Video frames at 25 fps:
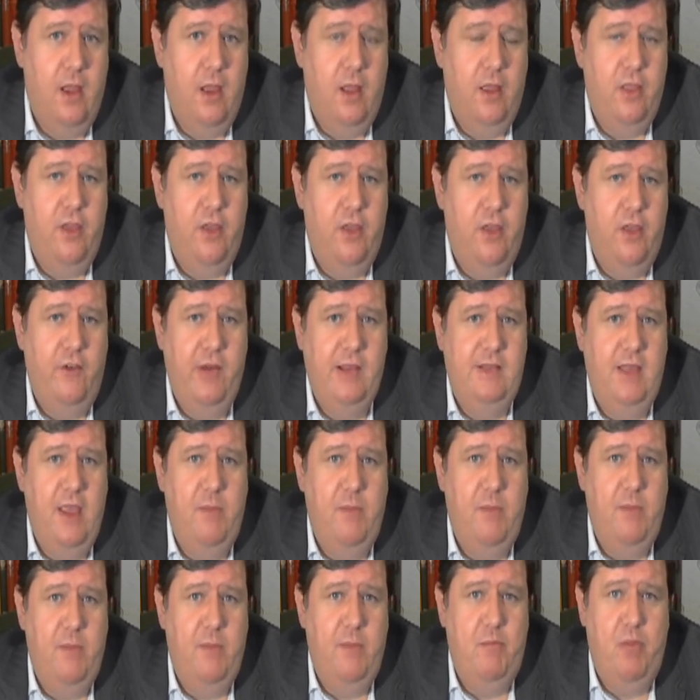There is the
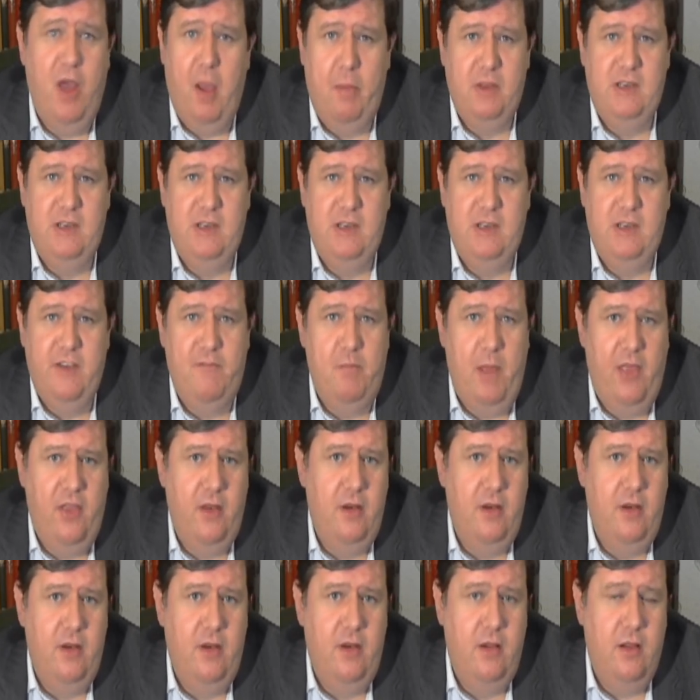purposive
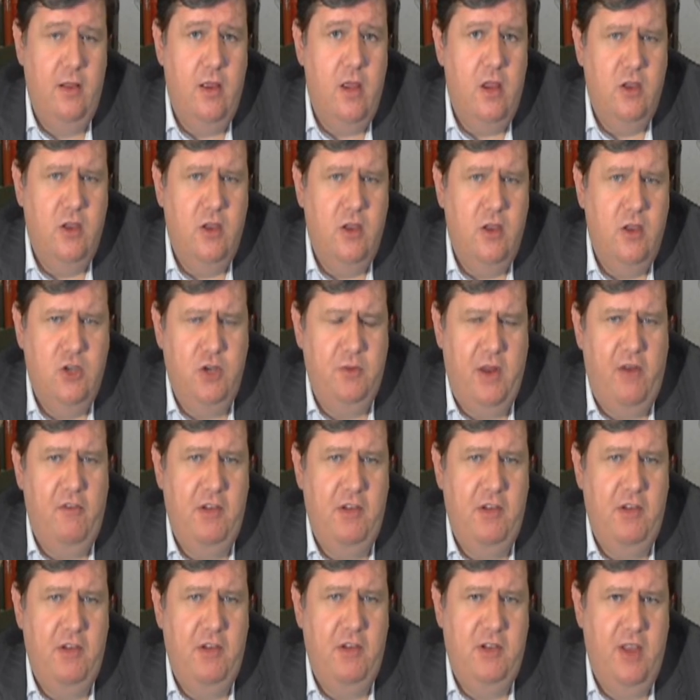method,
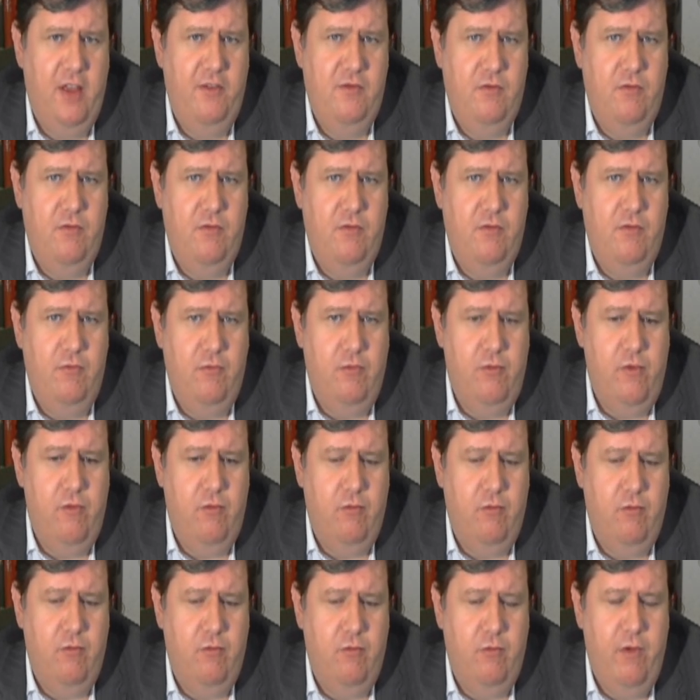sometimes
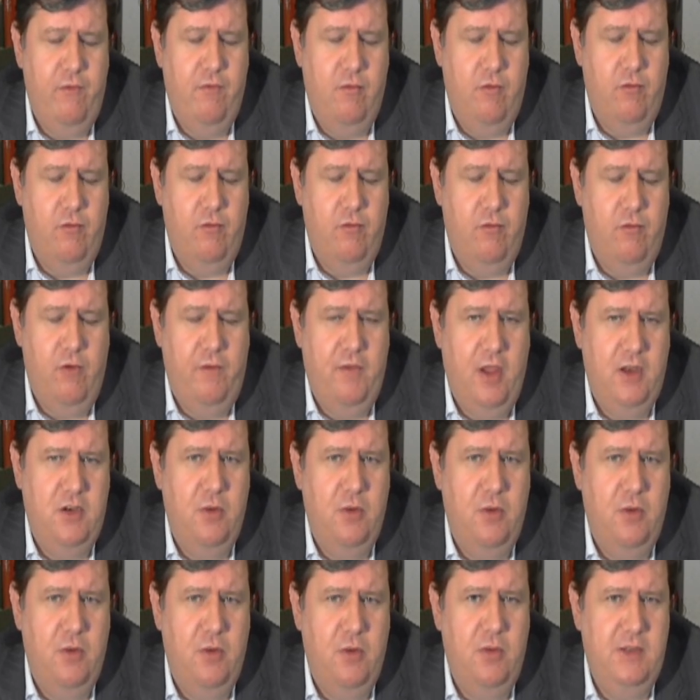referred
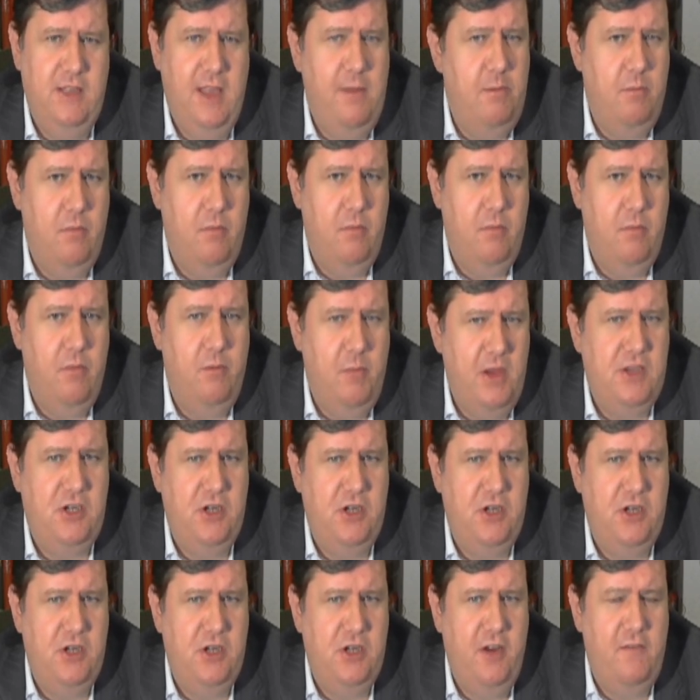to as the
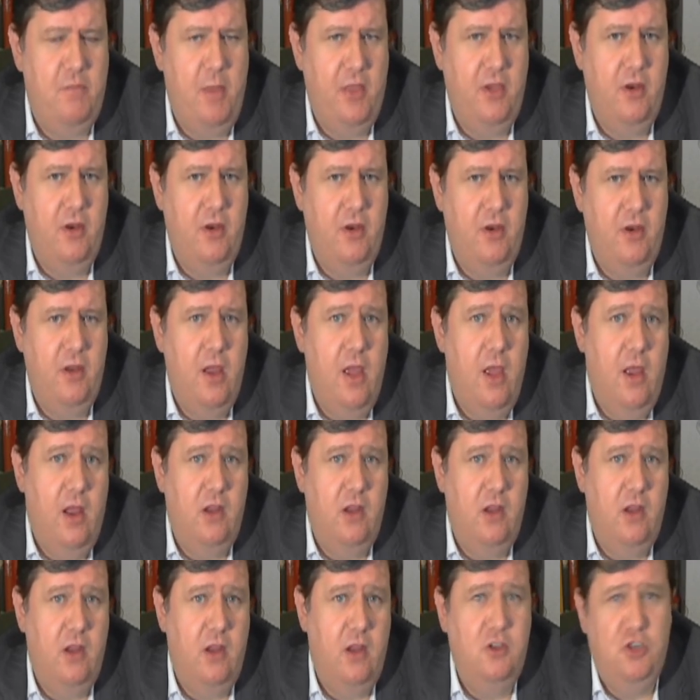mischief method, and
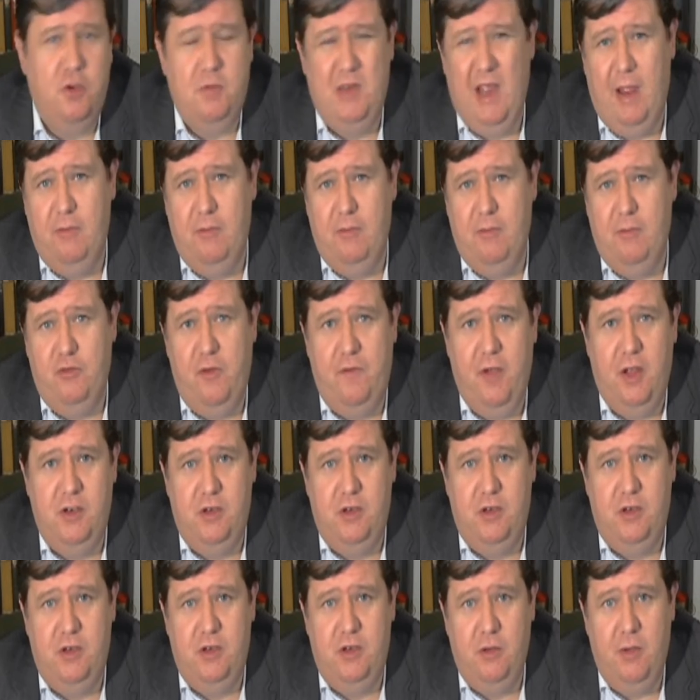sometimes referred
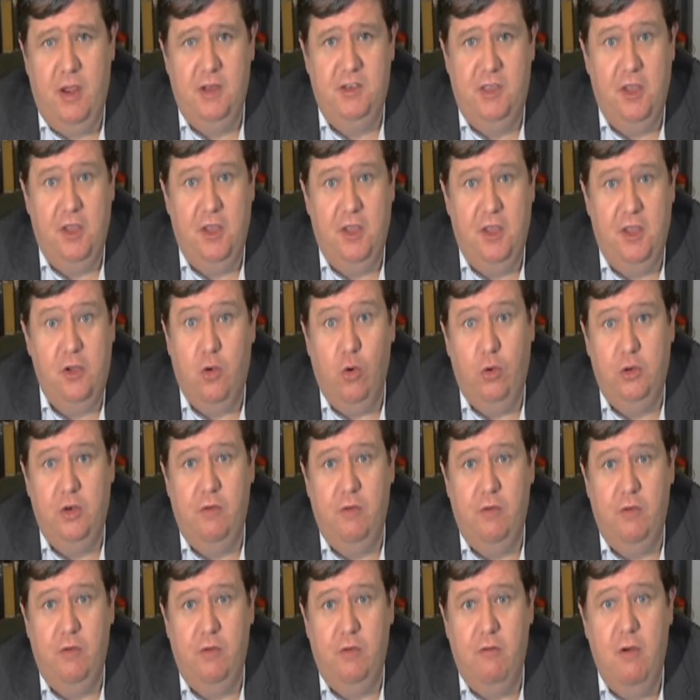to as the golden
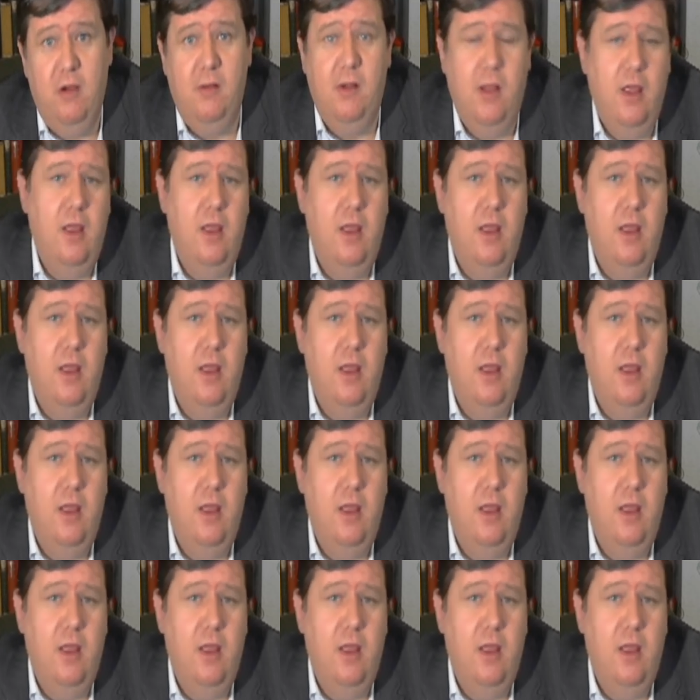rule,